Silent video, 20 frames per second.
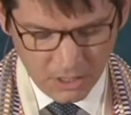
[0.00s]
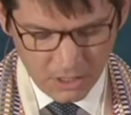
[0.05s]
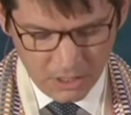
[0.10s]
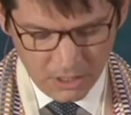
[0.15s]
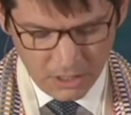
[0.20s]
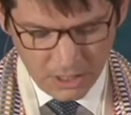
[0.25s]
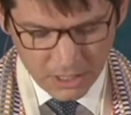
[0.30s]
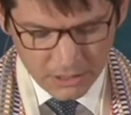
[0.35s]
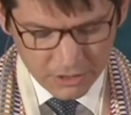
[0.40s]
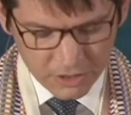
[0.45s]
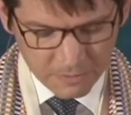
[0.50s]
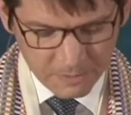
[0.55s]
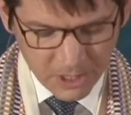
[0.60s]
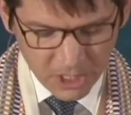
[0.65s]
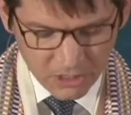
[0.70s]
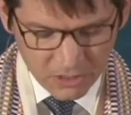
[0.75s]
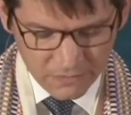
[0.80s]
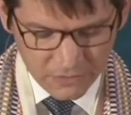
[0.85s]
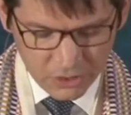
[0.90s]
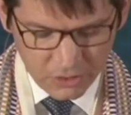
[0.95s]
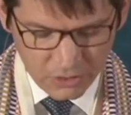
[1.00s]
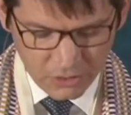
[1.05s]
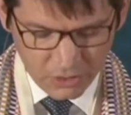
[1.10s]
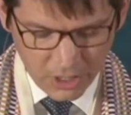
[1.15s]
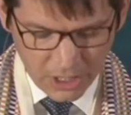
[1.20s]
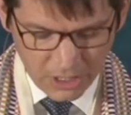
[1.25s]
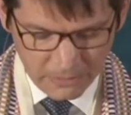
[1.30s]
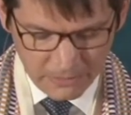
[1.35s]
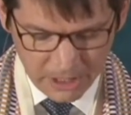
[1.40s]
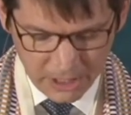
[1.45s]
In the spirit of
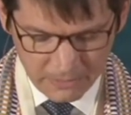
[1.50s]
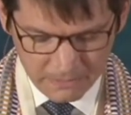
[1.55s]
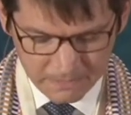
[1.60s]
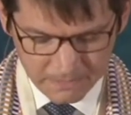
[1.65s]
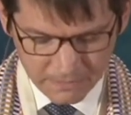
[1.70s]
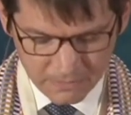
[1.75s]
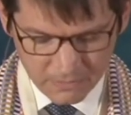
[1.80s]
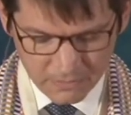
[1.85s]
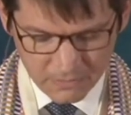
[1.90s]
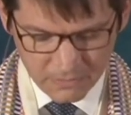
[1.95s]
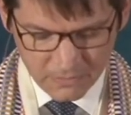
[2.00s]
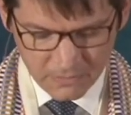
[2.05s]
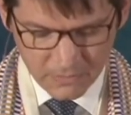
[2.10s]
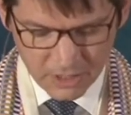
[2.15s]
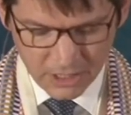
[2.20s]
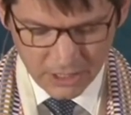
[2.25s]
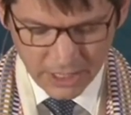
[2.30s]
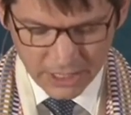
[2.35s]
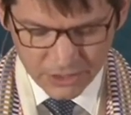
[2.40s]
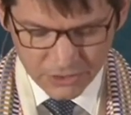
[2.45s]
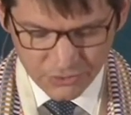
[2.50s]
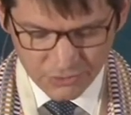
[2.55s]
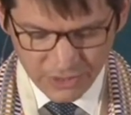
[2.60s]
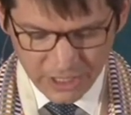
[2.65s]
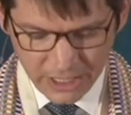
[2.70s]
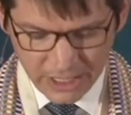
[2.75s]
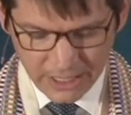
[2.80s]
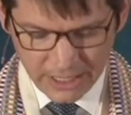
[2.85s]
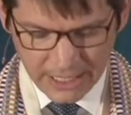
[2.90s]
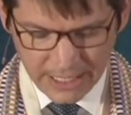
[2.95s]
Deuteronomy, let's
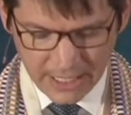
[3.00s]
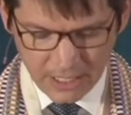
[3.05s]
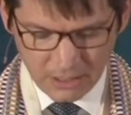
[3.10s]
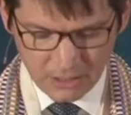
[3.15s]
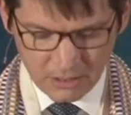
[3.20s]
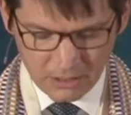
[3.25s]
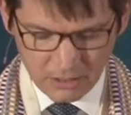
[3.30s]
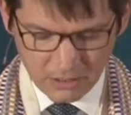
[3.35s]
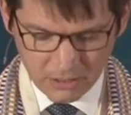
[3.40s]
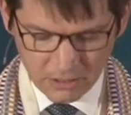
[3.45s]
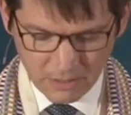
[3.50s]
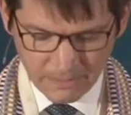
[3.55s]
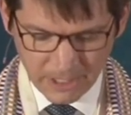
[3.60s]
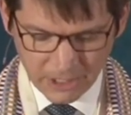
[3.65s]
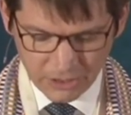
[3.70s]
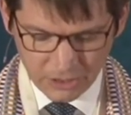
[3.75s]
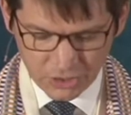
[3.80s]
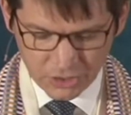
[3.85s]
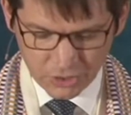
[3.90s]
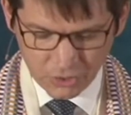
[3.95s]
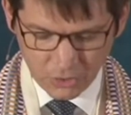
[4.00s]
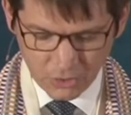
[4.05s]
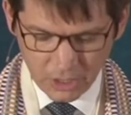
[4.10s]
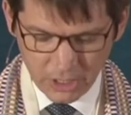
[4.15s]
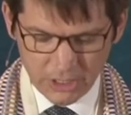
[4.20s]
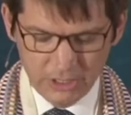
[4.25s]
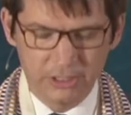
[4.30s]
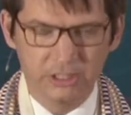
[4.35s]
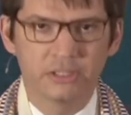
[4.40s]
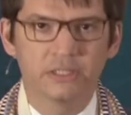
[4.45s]
read again about the
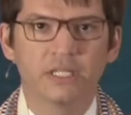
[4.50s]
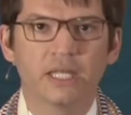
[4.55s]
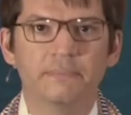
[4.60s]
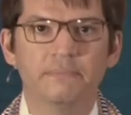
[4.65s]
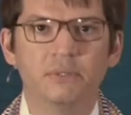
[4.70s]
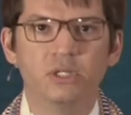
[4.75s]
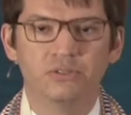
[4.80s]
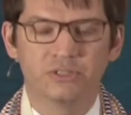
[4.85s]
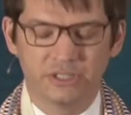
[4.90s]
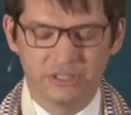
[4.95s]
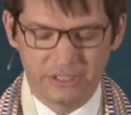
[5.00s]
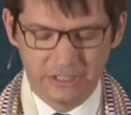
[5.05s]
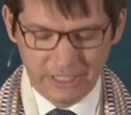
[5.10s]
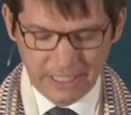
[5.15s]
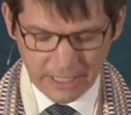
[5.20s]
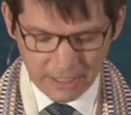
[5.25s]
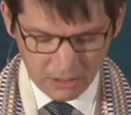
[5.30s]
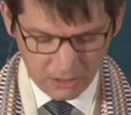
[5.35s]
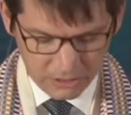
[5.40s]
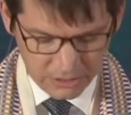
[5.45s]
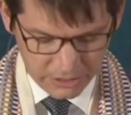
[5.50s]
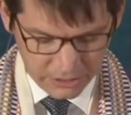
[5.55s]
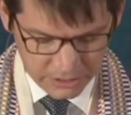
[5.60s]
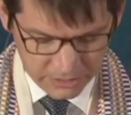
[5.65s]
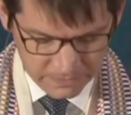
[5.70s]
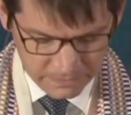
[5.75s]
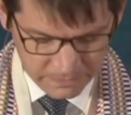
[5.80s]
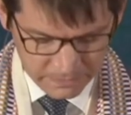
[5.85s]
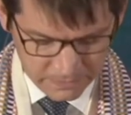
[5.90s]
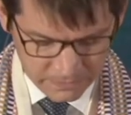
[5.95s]
stories that Moses tells.
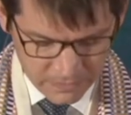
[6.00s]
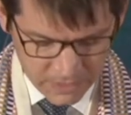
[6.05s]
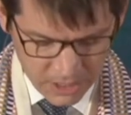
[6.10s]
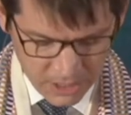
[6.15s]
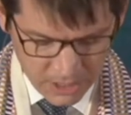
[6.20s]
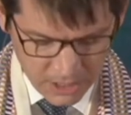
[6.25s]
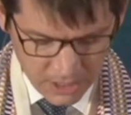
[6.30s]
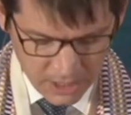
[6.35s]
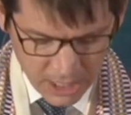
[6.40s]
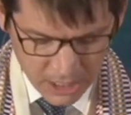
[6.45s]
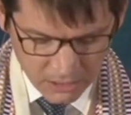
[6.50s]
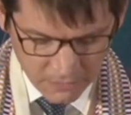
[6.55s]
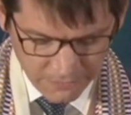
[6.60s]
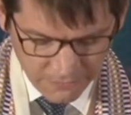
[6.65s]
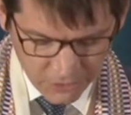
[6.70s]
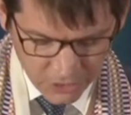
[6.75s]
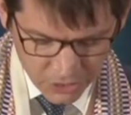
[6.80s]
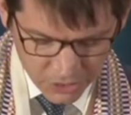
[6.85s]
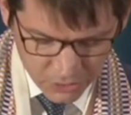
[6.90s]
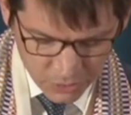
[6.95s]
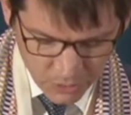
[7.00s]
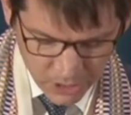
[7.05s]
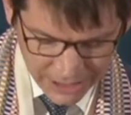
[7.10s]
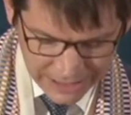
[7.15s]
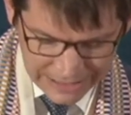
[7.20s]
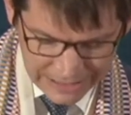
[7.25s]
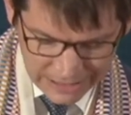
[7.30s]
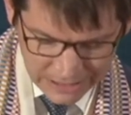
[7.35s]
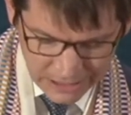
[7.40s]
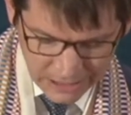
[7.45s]
In the first one,
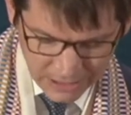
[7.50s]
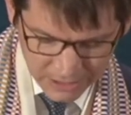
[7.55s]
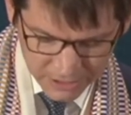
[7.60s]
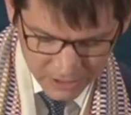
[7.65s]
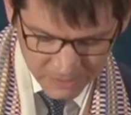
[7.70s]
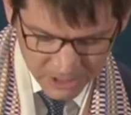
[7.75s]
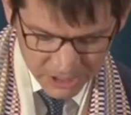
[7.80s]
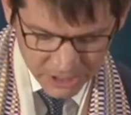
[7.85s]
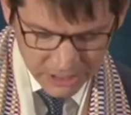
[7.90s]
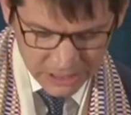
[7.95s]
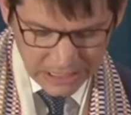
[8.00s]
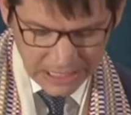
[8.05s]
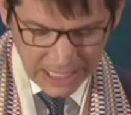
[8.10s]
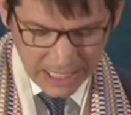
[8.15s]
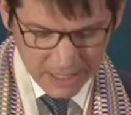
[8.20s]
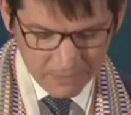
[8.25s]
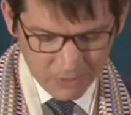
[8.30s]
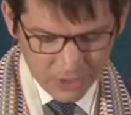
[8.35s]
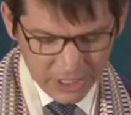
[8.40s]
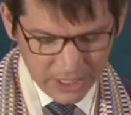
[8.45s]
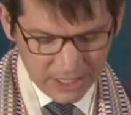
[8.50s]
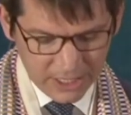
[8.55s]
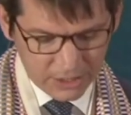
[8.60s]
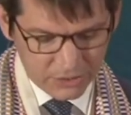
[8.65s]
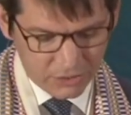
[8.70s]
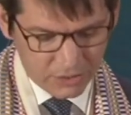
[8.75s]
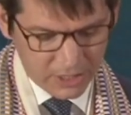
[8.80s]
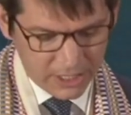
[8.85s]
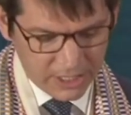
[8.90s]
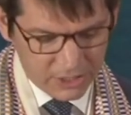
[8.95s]
he talks about the time when the
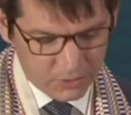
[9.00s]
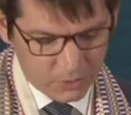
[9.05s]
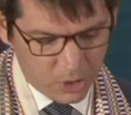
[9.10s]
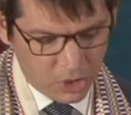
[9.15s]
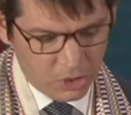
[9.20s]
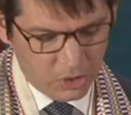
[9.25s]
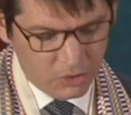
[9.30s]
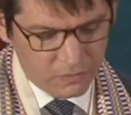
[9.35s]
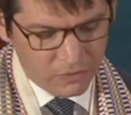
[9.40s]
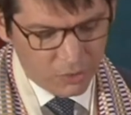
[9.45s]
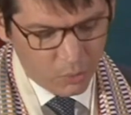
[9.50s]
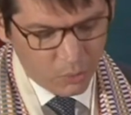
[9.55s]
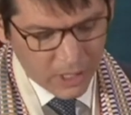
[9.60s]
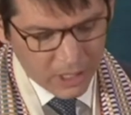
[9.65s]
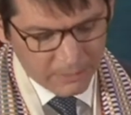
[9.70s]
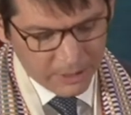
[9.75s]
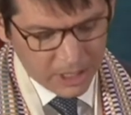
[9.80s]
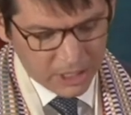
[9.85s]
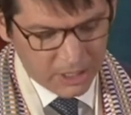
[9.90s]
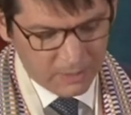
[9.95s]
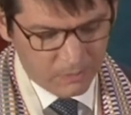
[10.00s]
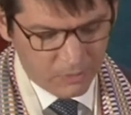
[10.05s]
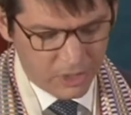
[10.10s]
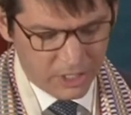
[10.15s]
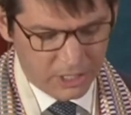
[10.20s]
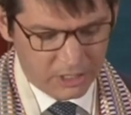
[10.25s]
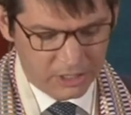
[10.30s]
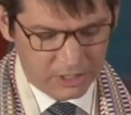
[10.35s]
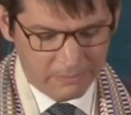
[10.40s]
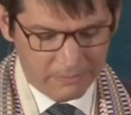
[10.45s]
Israelites were overwhelming him with
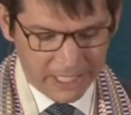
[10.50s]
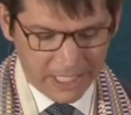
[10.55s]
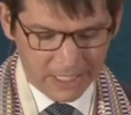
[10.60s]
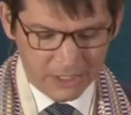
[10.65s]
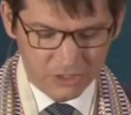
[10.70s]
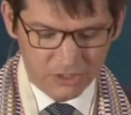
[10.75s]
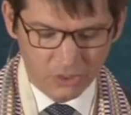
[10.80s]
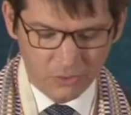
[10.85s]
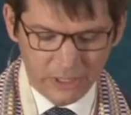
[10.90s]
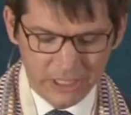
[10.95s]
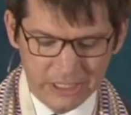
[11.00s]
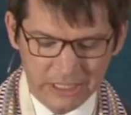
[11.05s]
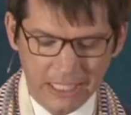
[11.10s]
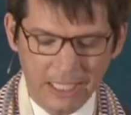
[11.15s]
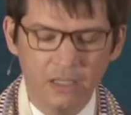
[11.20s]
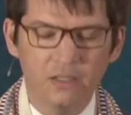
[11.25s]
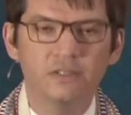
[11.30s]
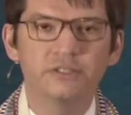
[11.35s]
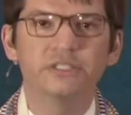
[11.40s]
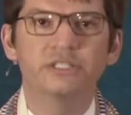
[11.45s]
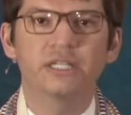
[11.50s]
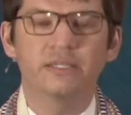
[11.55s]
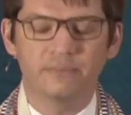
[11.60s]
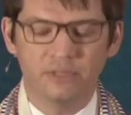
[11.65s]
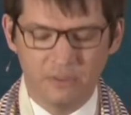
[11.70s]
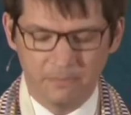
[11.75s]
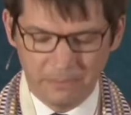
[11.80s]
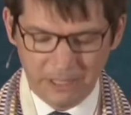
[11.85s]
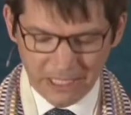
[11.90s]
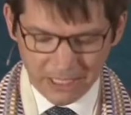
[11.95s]
their demands, so he tells them
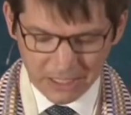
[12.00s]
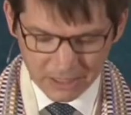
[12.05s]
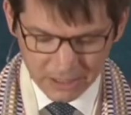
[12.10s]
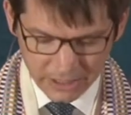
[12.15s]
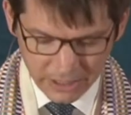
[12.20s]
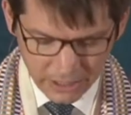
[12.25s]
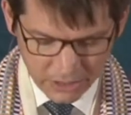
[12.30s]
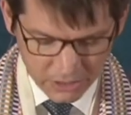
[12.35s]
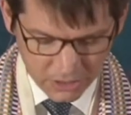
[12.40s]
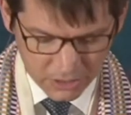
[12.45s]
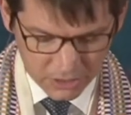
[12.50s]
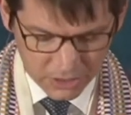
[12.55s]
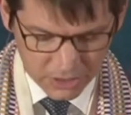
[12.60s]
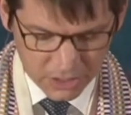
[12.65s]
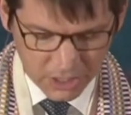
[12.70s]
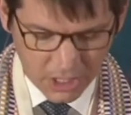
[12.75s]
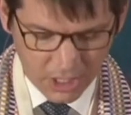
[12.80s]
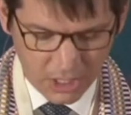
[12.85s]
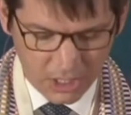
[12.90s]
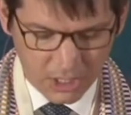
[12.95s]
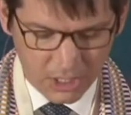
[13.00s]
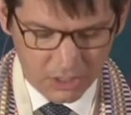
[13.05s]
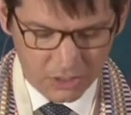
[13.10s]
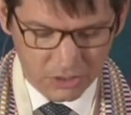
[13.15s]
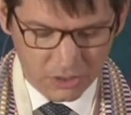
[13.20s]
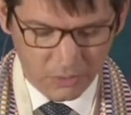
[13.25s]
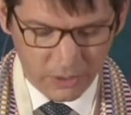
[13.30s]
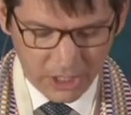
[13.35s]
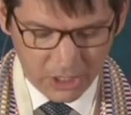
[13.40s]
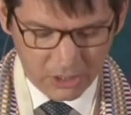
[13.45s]
to pick leaders
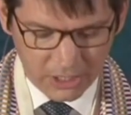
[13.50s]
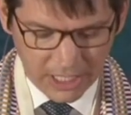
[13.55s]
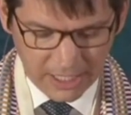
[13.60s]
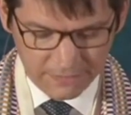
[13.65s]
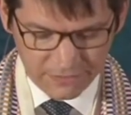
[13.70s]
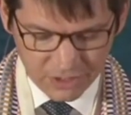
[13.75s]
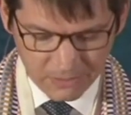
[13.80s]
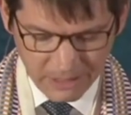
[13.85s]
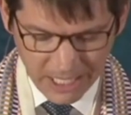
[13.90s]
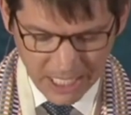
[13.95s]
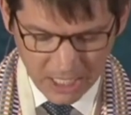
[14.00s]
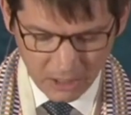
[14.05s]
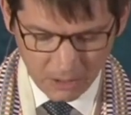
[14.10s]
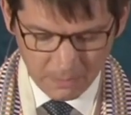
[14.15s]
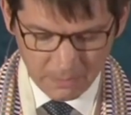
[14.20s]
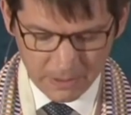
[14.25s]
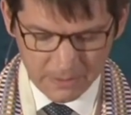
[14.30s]
so he could have some help.